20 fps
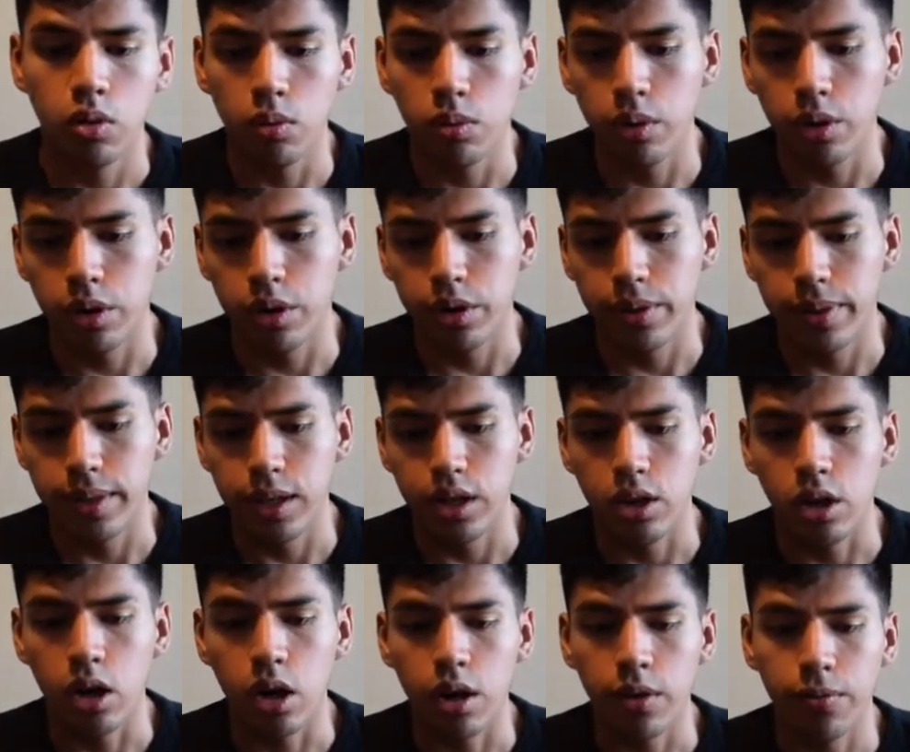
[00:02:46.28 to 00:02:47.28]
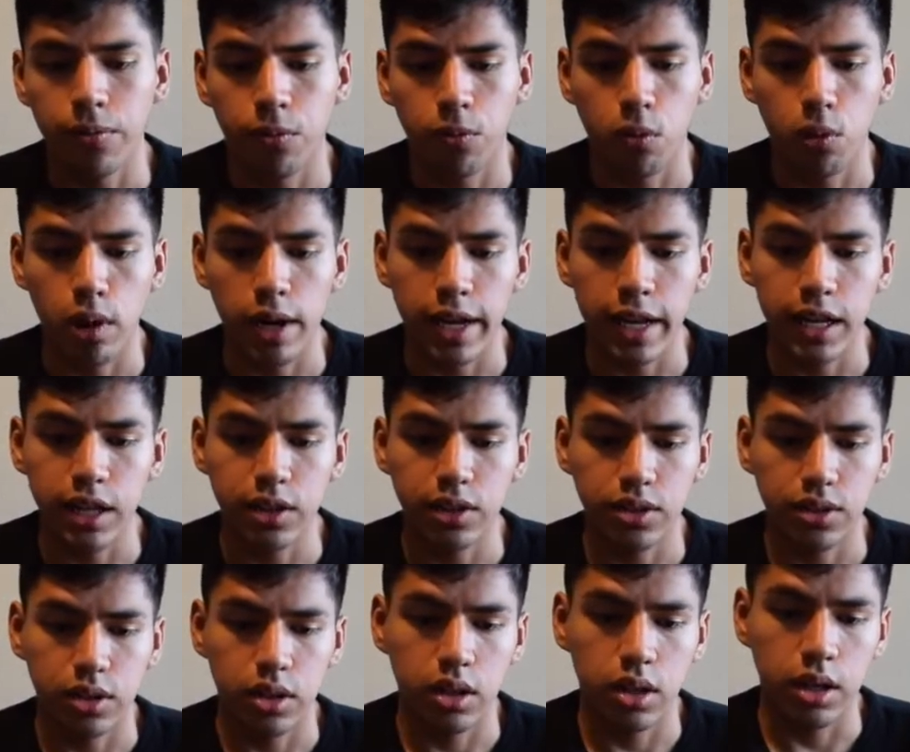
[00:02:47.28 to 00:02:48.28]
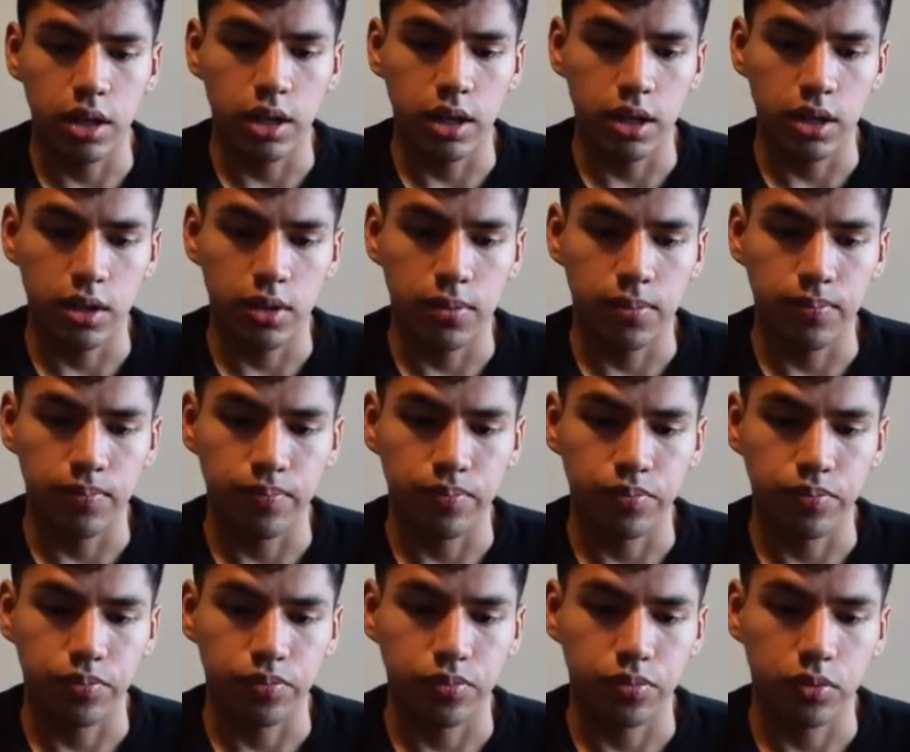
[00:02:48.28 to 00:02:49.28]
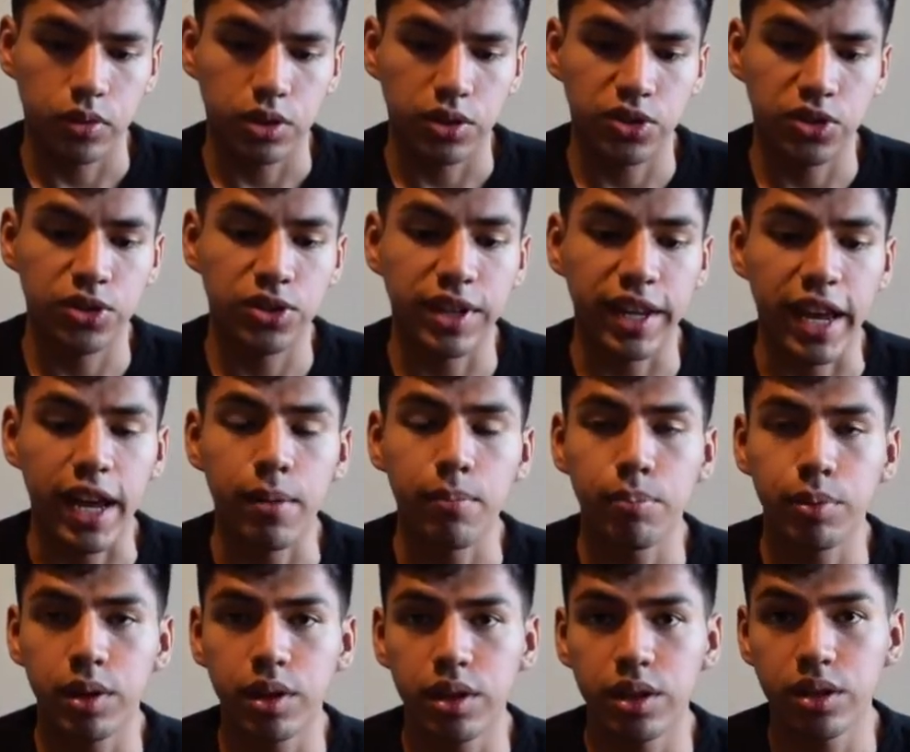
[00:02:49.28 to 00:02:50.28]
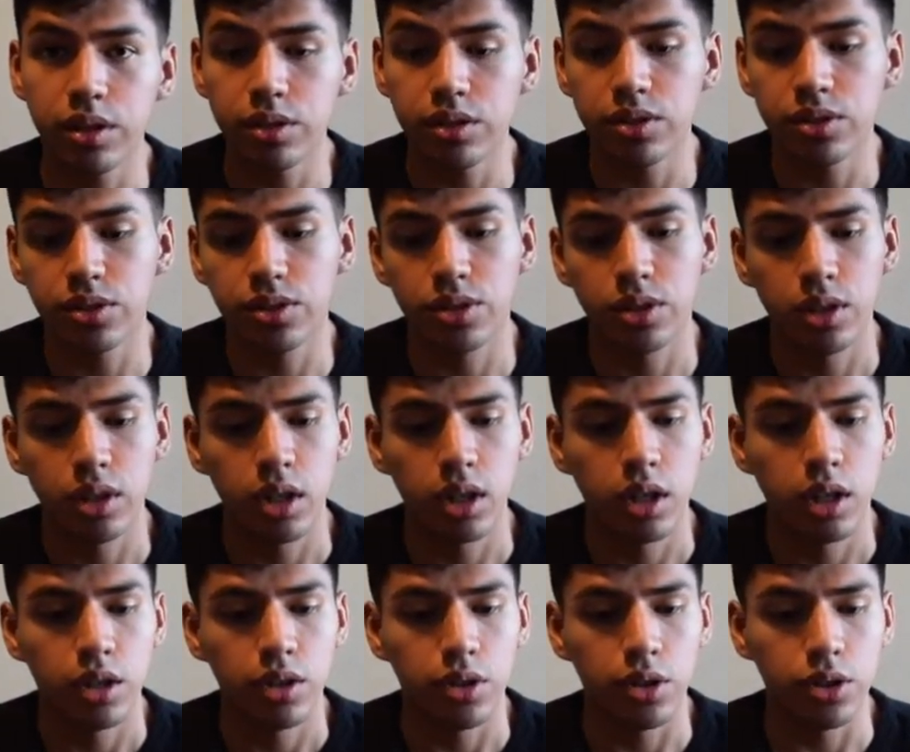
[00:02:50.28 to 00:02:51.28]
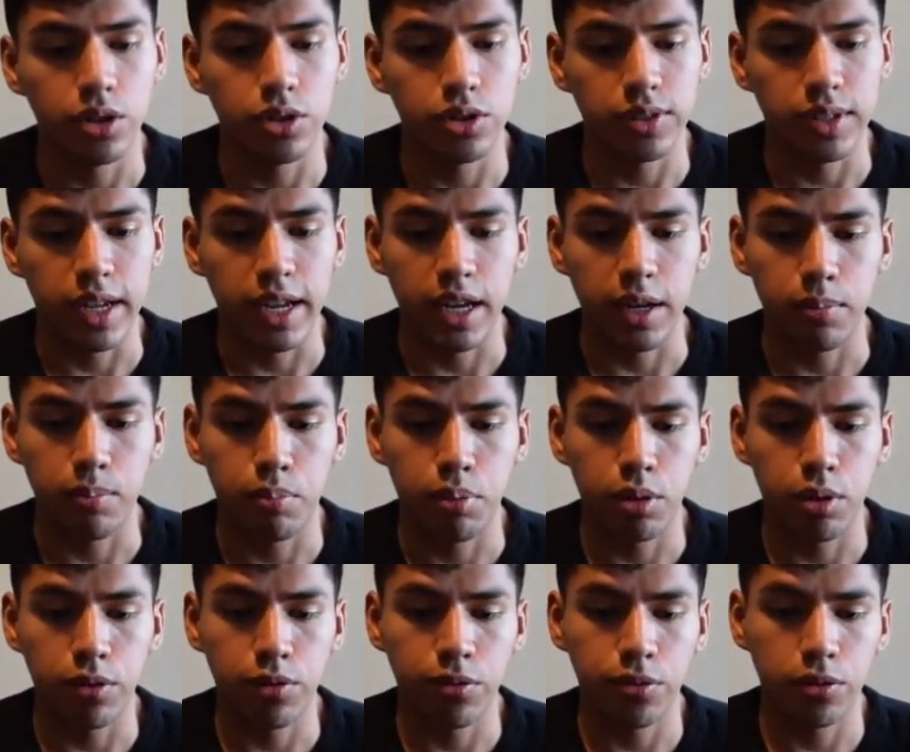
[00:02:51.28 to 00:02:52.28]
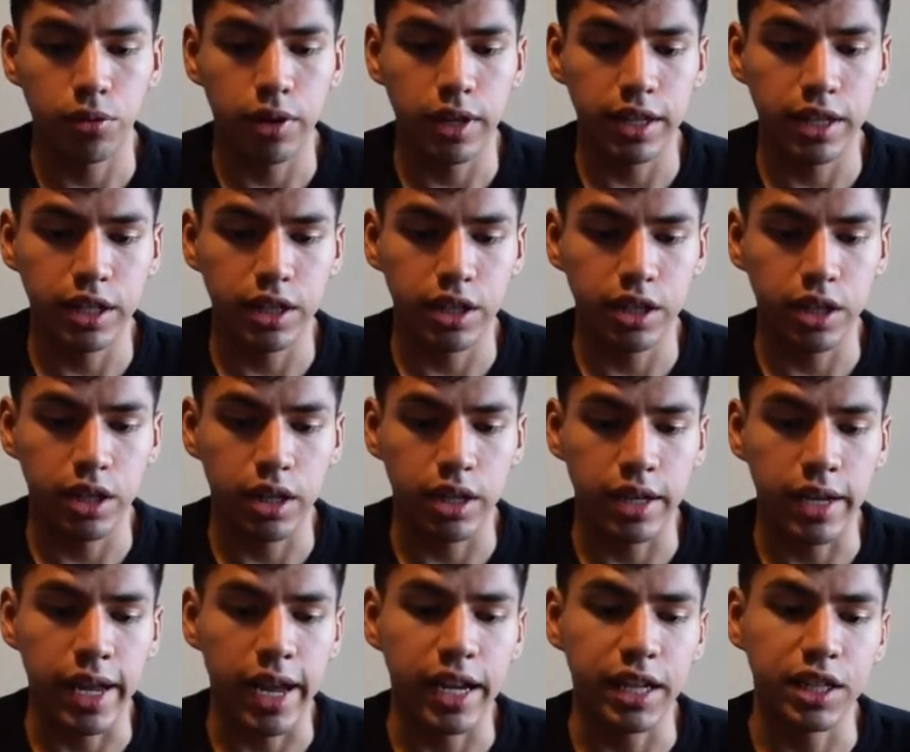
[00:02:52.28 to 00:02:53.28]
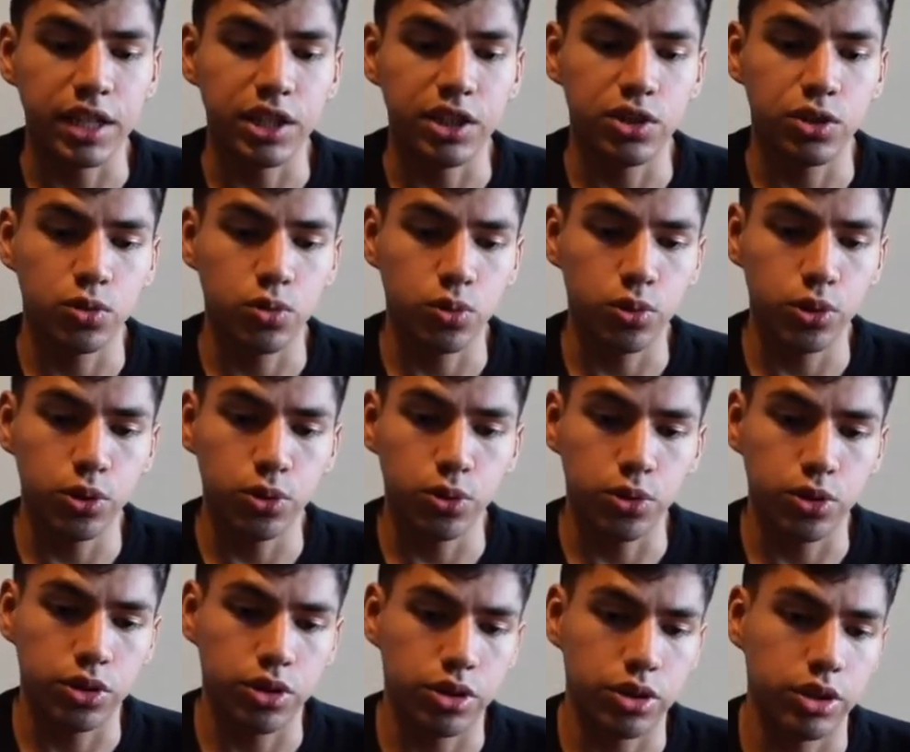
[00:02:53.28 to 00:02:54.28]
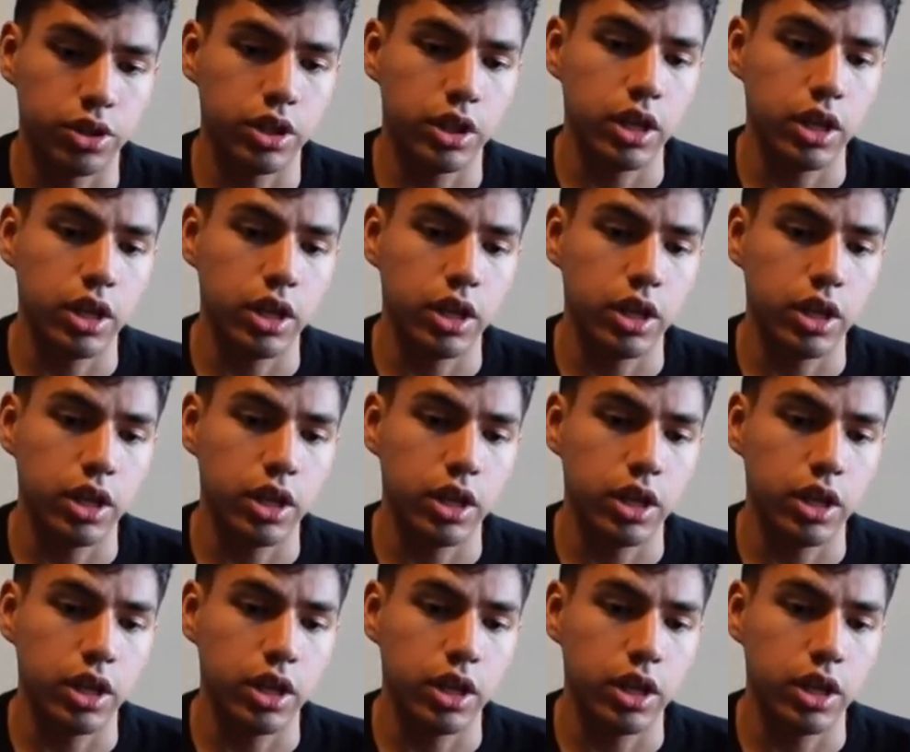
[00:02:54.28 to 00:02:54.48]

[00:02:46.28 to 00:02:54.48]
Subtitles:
where the off-white stamp is. There's a perforated Nike swoosh,